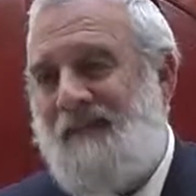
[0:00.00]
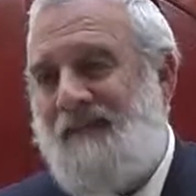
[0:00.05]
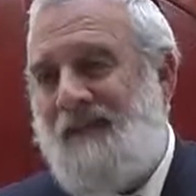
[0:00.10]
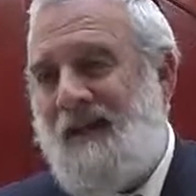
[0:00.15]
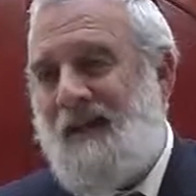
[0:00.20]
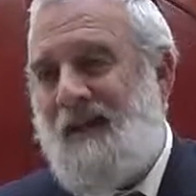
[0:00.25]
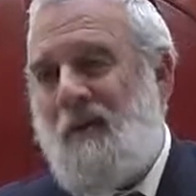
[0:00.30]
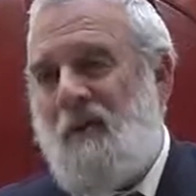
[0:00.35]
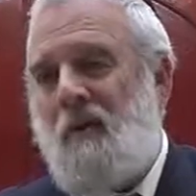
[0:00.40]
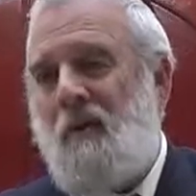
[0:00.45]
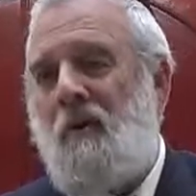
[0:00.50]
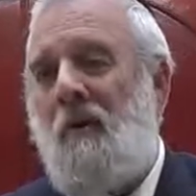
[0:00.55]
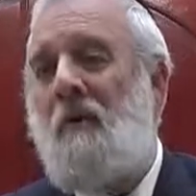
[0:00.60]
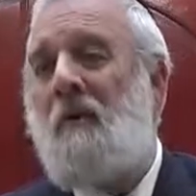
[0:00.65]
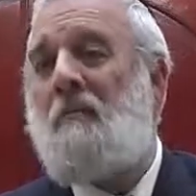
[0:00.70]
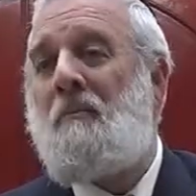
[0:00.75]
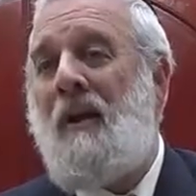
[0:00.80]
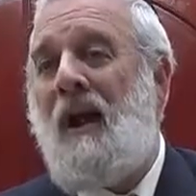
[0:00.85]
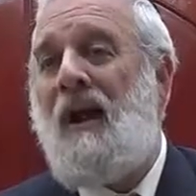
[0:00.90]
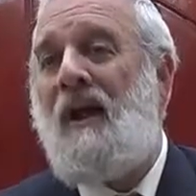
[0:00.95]
then he would
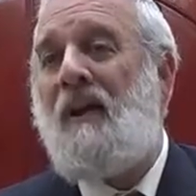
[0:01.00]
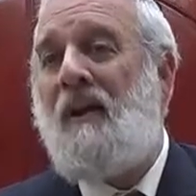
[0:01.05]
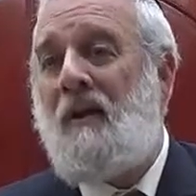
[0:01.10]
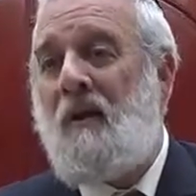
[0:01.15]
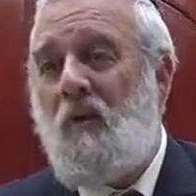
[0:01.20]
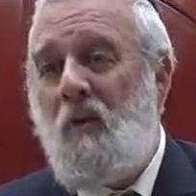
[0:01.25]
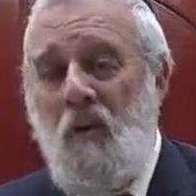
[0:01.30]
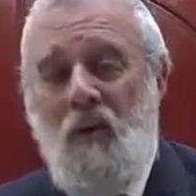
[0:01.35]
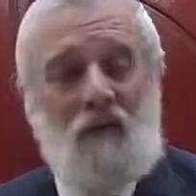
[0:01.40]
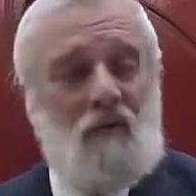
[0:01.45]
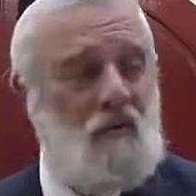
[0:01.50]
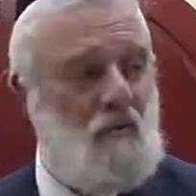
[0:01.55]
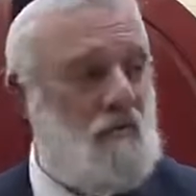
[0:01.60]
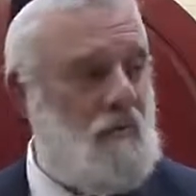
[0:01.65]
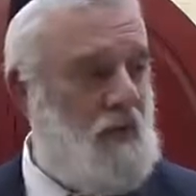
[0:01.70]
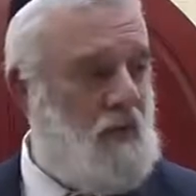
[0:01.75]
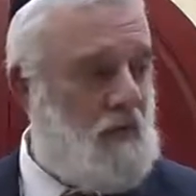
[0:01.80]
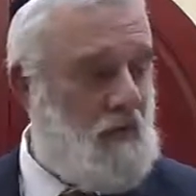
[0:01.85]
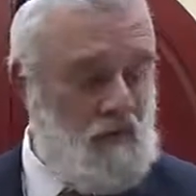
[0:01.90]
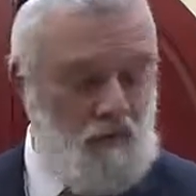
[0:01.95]
automatically want to
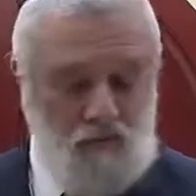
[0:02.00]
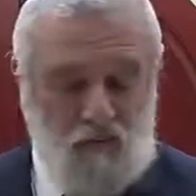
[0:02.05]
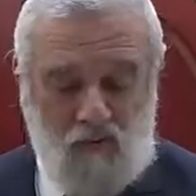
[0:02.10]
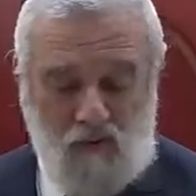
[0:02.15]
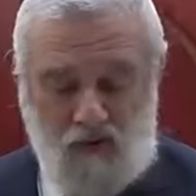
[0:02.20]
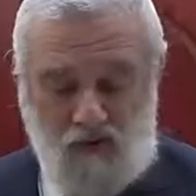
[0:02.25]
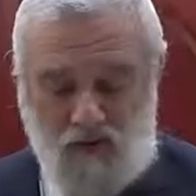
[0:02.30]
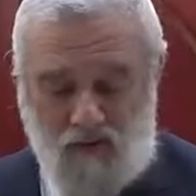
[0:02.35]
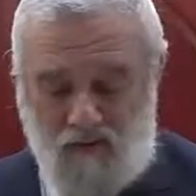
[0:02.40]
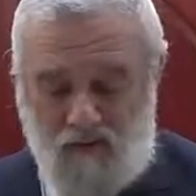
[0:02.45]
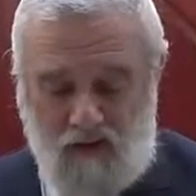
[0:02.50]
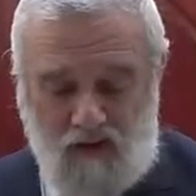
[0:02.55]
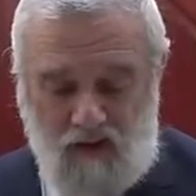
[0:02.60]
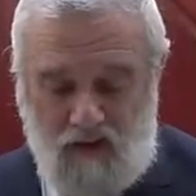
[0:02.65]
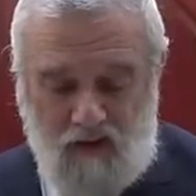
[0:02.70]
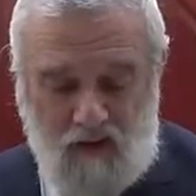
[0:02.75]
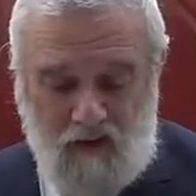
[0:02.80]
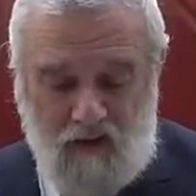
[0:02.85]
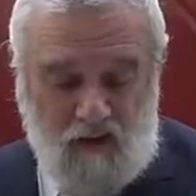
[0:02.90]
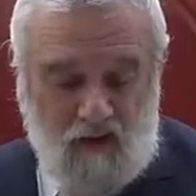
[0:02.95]
be close to Hashem.
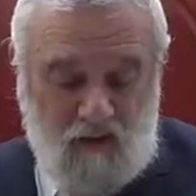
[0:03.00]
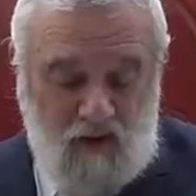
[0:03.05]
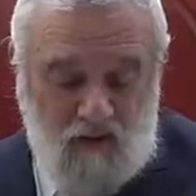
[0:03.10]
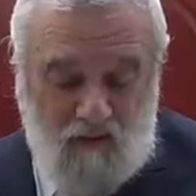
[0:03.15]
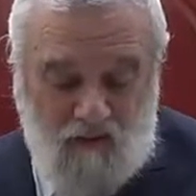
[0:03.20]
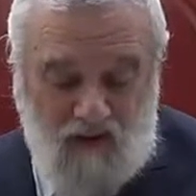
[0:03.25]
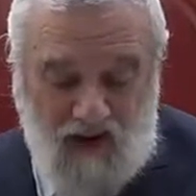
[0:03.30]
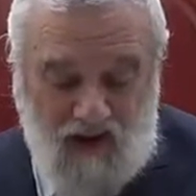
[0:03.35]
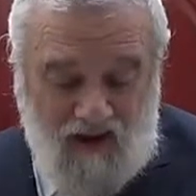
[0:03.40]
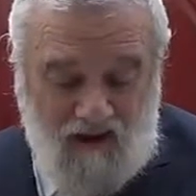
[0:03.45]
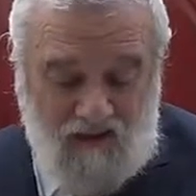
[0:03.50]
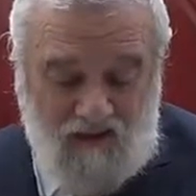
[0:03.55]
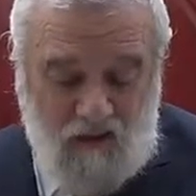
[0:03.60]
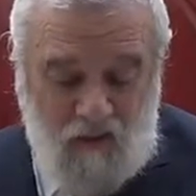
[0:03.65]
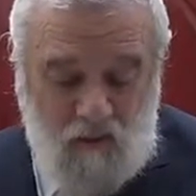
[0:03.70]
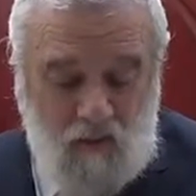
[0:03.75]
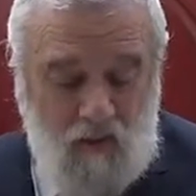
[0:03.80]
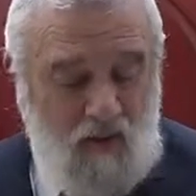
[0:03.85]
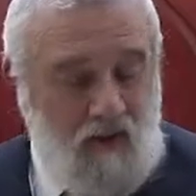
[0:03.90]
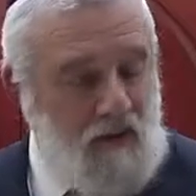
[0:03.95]
Because in reality,
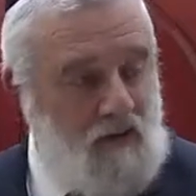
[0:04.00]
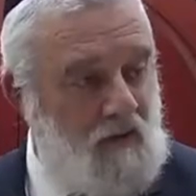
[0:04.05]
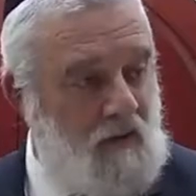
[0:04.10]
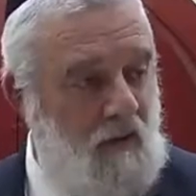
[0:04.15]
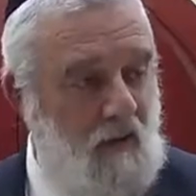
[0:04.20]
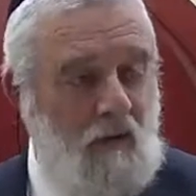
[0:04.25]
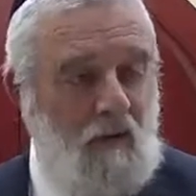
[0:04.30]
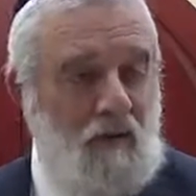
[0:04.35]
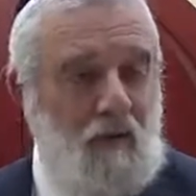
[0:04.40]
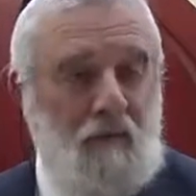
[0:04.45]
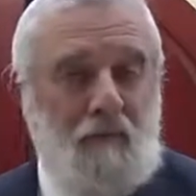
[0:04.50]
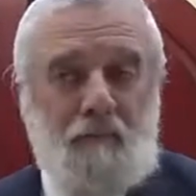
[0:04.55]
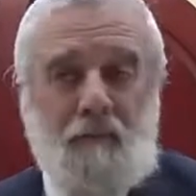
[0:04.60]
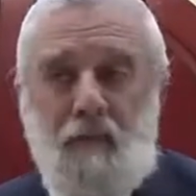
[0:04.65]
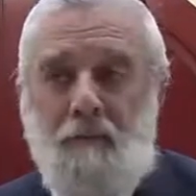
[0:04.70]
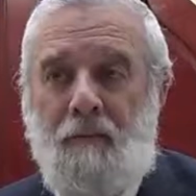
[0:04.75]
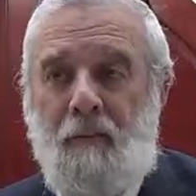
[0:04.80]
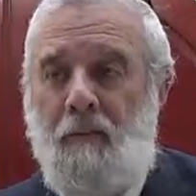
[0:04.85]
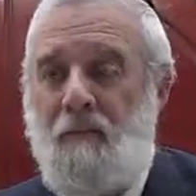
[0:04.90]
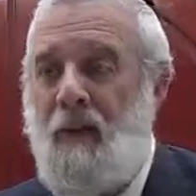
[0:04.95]
what is holding
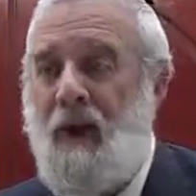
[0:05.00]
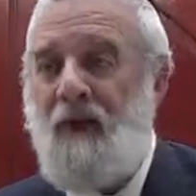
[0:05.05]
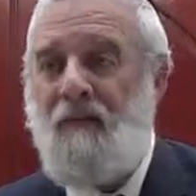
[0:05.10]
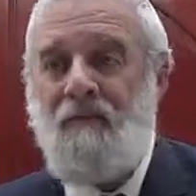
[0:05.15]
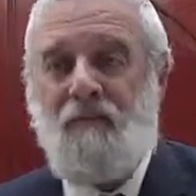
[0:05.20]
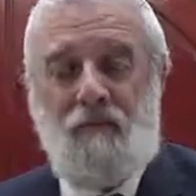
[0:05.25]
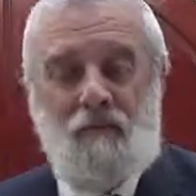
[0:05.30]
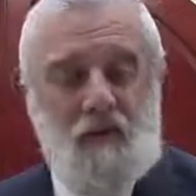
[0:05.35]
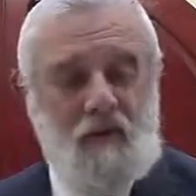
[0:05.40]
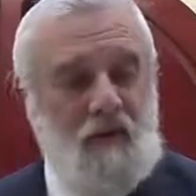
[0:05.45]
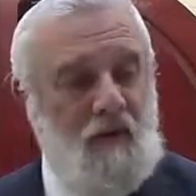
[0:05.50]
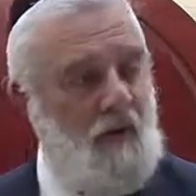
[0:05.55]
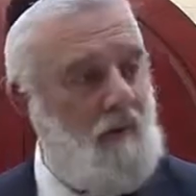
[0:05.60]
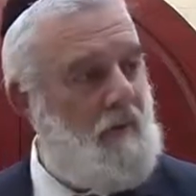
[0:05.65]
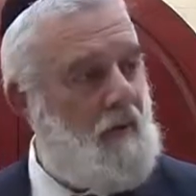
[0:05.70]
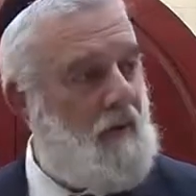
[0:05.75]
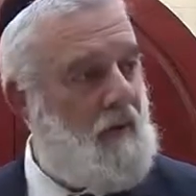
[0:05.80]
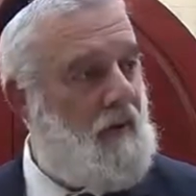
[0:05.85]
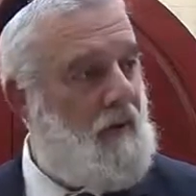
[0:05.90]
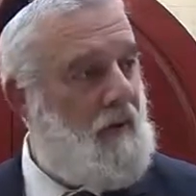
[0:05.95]
people back from
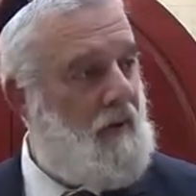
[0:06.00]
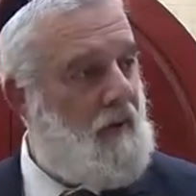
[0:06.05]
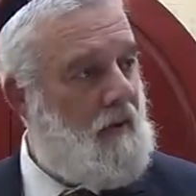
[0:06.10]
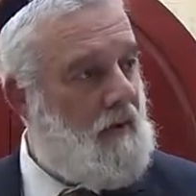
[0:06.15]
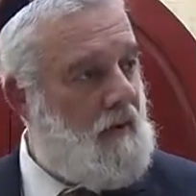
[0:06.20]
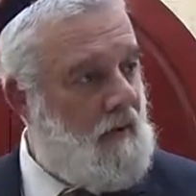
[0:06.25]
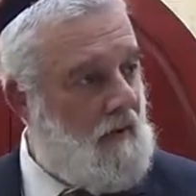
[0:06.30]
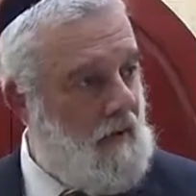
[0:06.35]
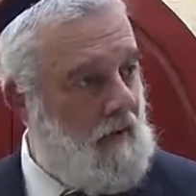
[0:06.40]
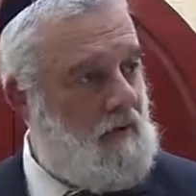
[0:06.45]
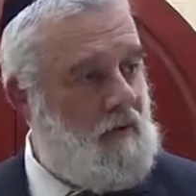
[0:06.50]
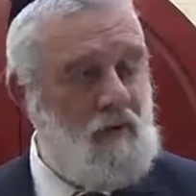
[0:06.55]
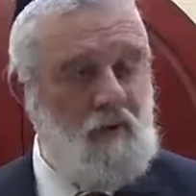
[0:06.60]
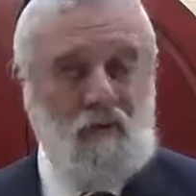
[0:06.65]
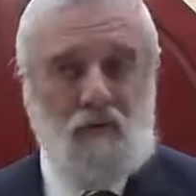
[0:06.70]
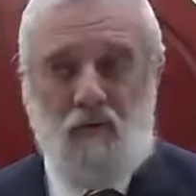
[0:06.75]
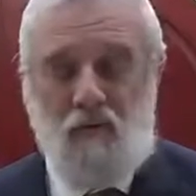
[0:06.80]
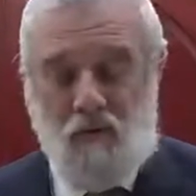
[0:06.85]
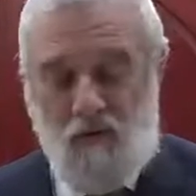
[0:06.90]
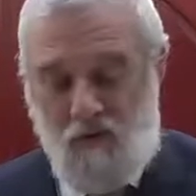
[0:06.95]
becoming closer
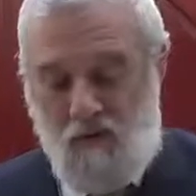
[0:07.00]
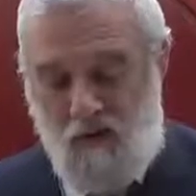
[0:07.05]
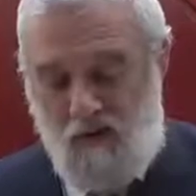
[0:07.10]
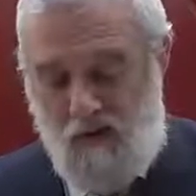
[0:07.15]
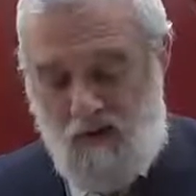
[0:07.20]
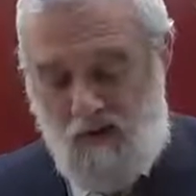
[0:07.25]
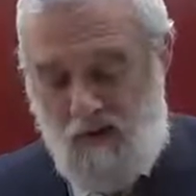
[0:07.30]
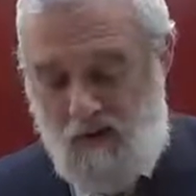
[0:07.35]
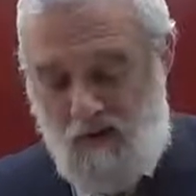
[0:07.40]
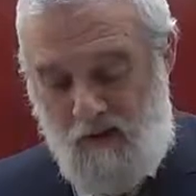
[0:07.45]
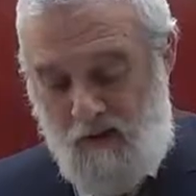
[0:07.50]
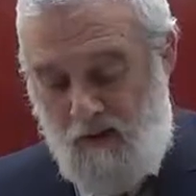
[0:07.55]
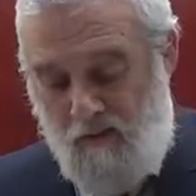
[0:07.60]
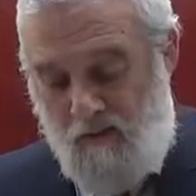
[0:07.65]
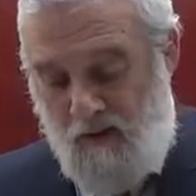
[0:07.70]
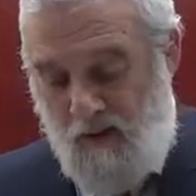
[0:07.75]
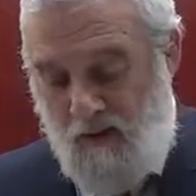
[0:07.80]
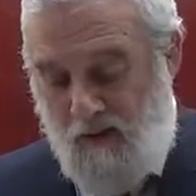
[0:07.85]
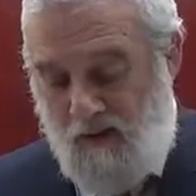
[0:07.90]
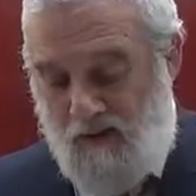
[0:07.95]
to you?
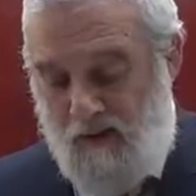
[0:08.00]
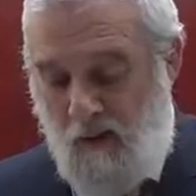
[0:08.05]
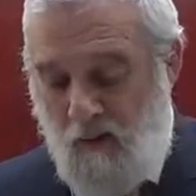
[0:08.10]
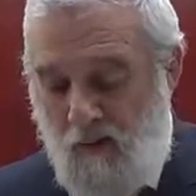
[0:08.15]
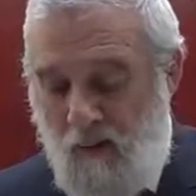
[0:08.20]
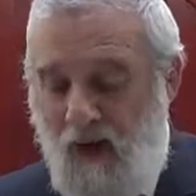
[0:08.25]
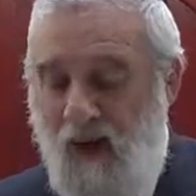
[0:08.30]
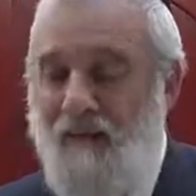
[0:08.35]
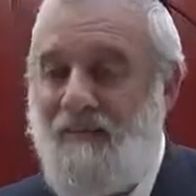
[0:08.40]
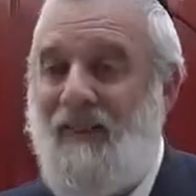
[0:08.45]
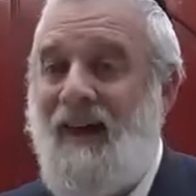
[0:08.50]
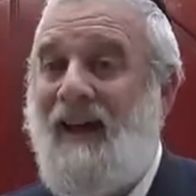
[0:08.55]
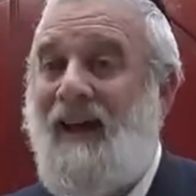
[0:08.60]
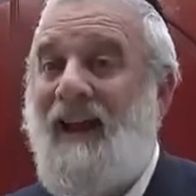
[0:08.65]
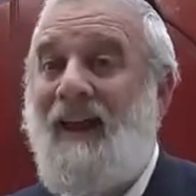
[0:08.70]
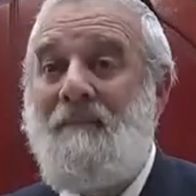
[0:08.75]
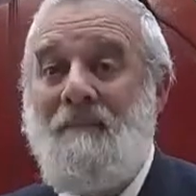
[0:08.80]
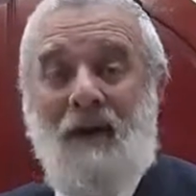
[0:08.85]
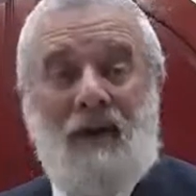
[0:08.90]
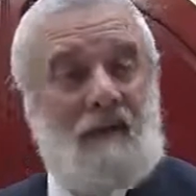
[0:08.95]
Because they don't have that
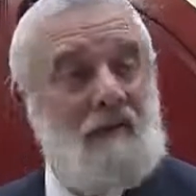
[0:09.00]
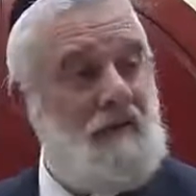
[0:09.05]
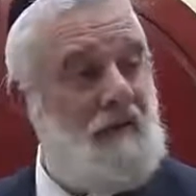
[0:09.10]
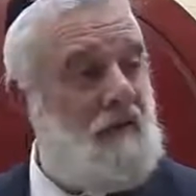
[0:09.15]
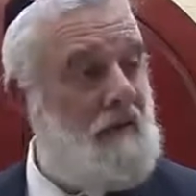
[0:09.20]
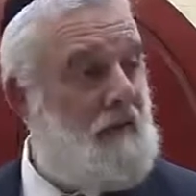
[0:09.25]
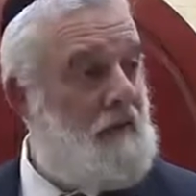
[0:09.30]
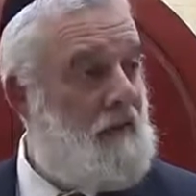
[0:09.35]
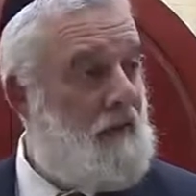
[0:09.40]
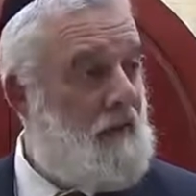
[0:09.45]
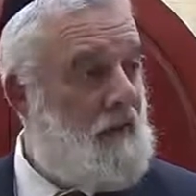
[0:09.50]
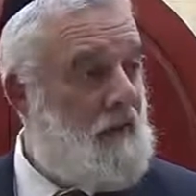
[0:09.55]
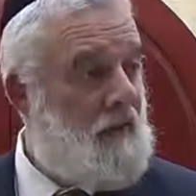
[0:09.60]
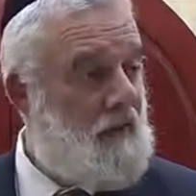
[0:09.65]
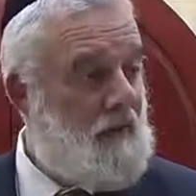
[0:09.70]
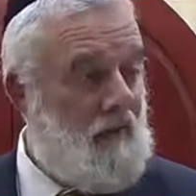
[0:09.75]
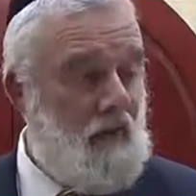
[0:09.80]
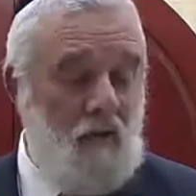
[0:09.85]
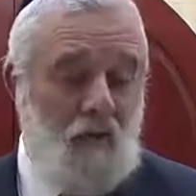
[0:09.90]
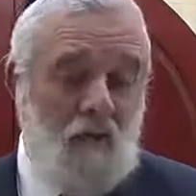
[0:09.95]
emet,
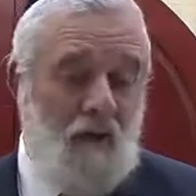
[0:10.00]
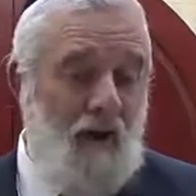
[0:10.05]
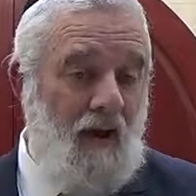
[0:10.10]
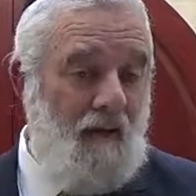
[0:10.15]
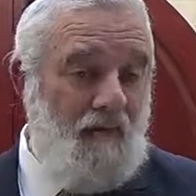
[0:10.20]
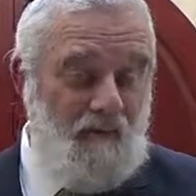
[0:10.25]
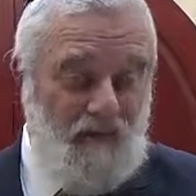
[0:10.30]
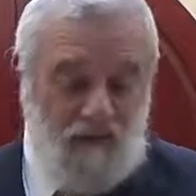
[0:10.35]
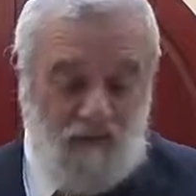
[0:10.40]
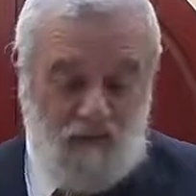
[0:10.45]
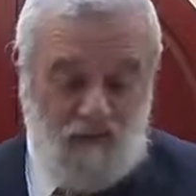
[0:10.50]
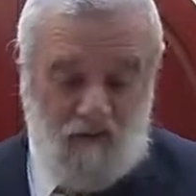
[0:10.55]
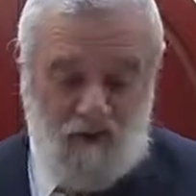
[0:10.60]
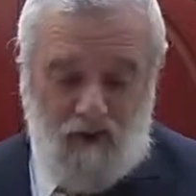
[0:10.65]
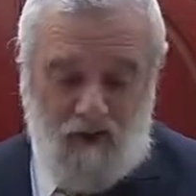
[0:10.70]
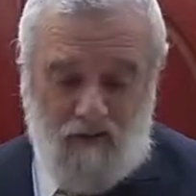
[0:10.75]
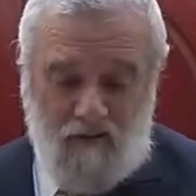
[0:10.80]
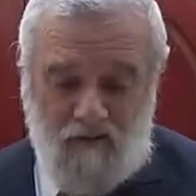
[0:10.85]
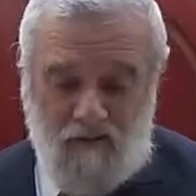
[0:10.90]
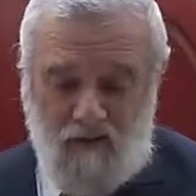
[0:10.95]
they don't have that
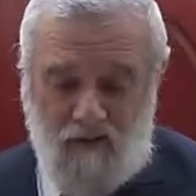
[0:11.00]
Torah.